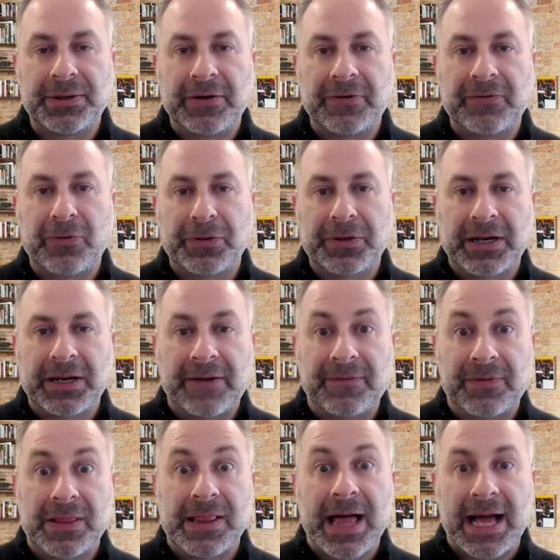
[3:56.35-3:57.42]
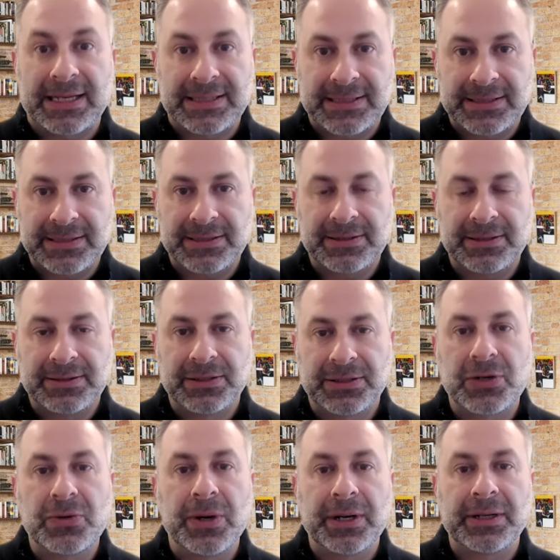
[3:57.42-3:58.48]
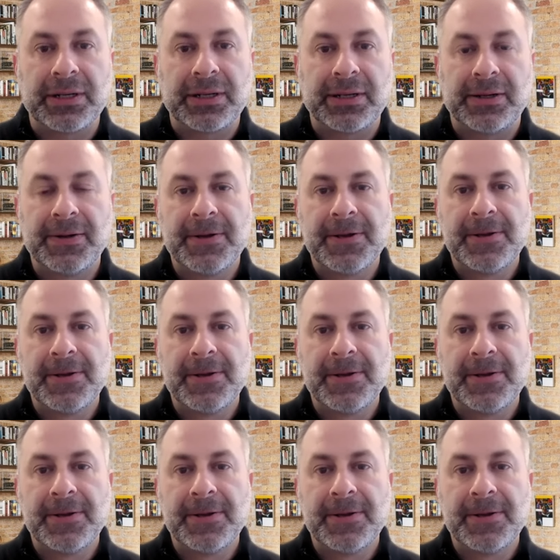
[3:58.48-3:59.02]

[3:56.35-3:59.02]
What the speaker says: and therefore they're going to have less liquidity